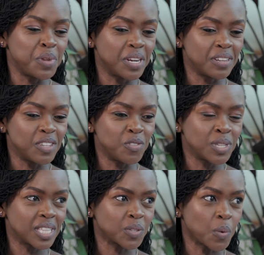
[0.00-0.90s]
been
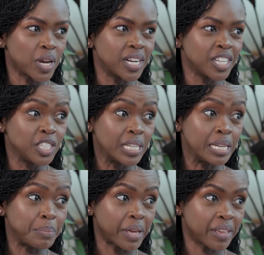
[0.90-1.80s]
using this word
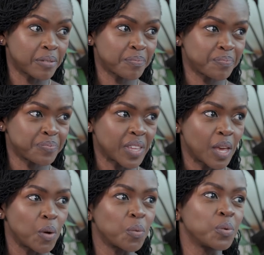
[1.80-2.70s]
Jilipe,
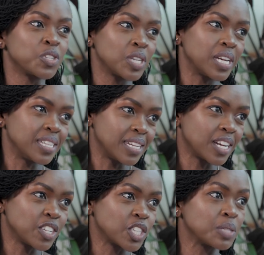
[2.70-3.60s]
which really in
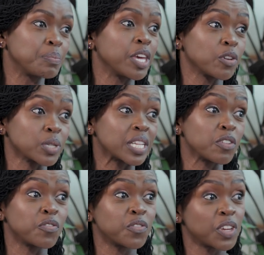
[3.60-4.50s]
English is pay
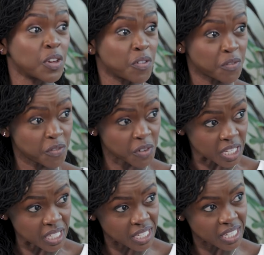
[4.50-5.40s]
yourself
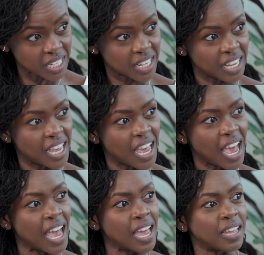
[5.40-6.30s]
first. Yeah.
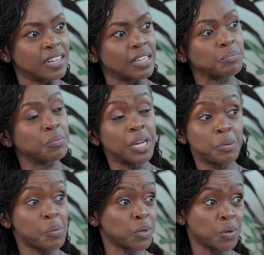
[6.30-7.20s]
And many
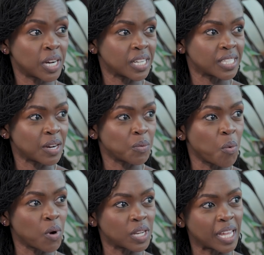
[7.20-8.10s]
people don't understand
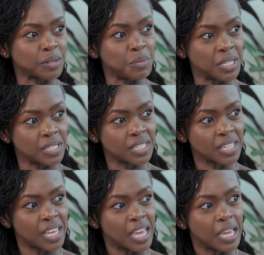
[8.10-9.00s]
what that means.
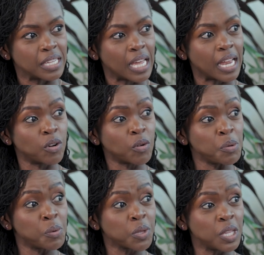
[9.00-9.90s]
A lot of
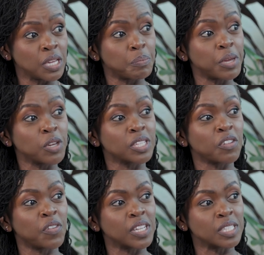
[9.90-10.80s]
people think pay
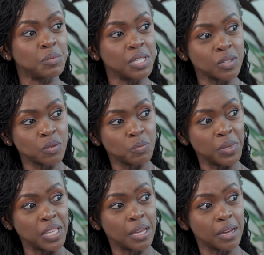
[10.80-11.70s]
yourself first means
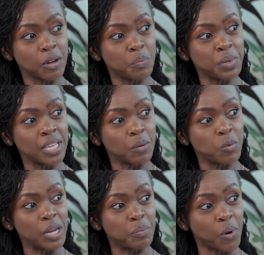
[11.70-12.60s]
kupigia
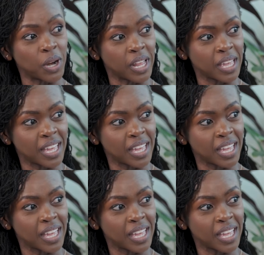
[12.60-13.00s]
mwili pole.